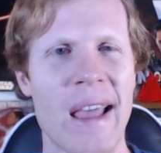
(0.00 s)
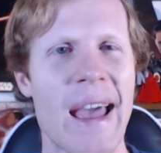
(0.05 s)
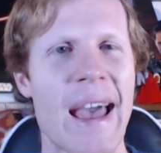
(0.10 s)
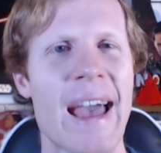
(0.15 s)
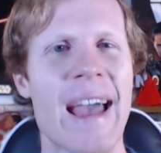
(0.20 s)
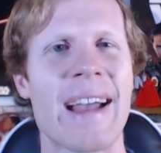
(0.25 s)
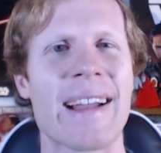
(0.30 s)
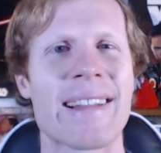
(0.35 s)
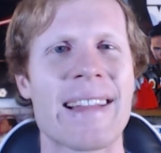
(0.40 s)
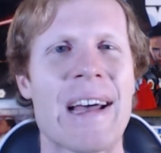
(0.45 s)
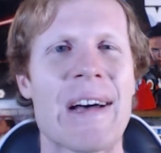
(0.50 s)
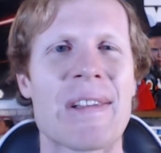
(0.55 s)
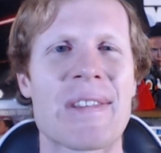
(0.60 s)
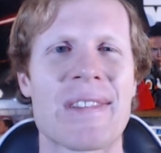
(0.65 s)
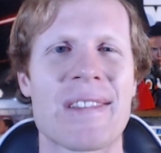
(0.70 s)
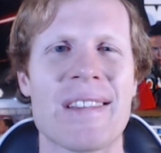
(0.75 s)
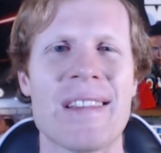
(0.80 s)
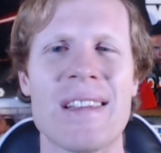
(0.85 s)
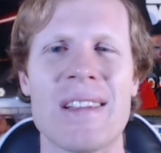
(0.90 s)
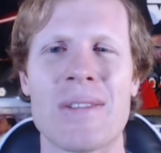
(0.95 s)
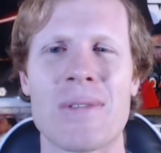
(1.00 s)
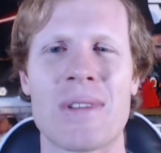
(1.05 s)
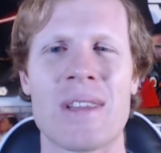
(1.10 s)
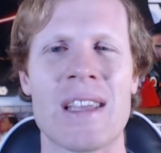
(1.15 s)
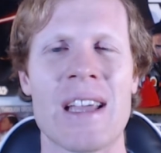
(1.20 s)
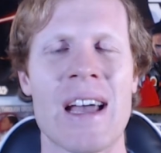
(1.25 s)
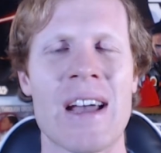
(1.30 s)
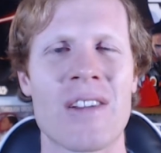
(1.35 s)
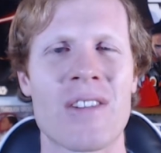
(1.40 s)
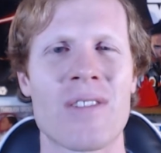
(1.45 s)
act out scenes with
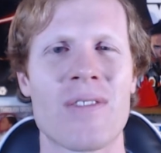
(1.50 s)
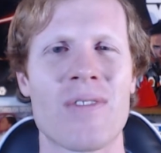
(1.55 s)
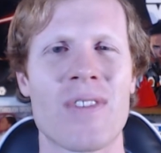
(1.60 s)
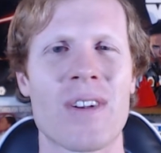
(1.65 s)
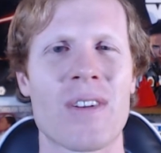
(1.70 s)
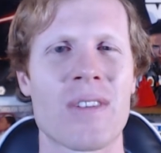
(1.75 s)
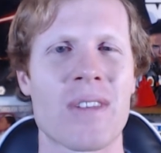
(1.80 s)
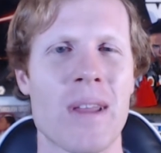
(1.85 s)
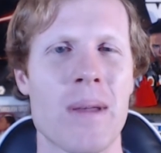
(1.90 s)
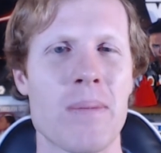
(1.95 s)
the action figures.